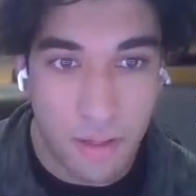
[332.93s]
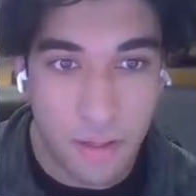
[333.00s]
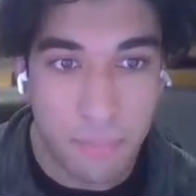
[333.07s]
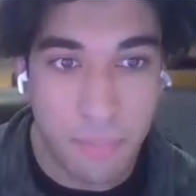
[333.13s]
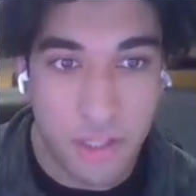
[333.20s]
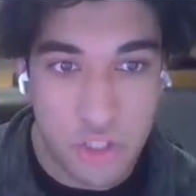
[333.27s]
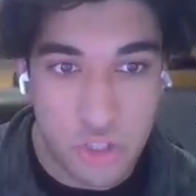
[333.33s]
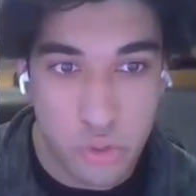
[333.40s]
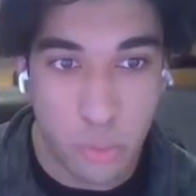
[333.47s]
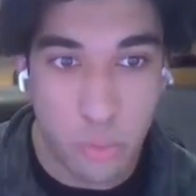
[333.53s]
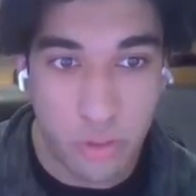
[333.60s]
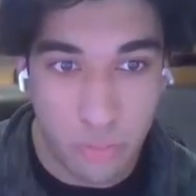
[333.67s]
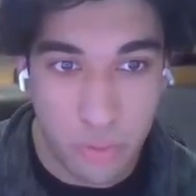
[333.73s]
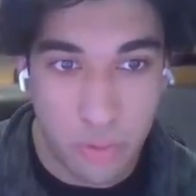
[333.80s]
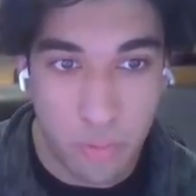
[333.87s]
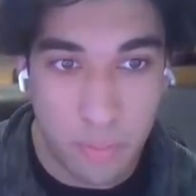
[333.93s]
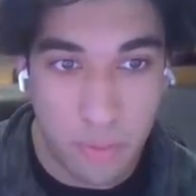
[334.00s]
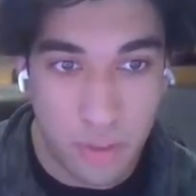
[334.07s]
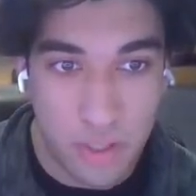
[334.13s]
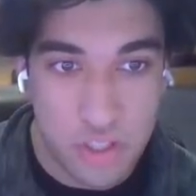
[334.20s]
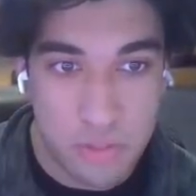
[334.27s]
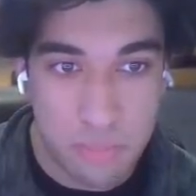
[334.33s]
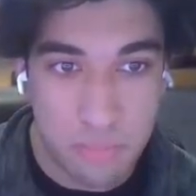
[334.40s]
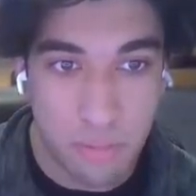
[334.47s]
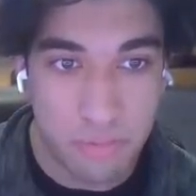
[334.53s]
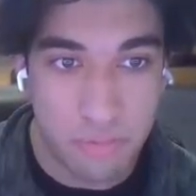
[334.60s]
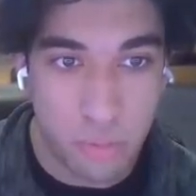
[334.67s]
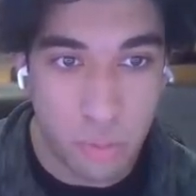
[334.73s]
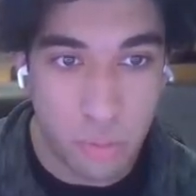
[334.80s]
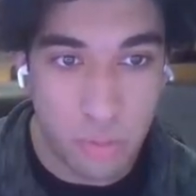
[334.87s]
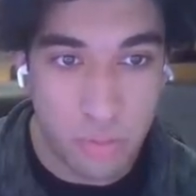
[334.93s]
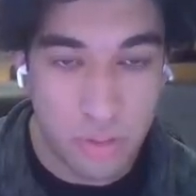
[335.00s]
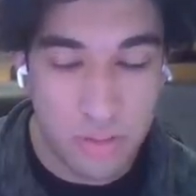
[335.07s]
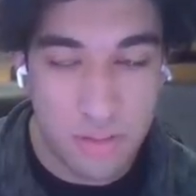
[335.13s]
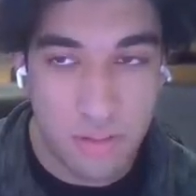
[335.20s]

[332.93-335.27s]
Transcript: and made sure that we were bullish before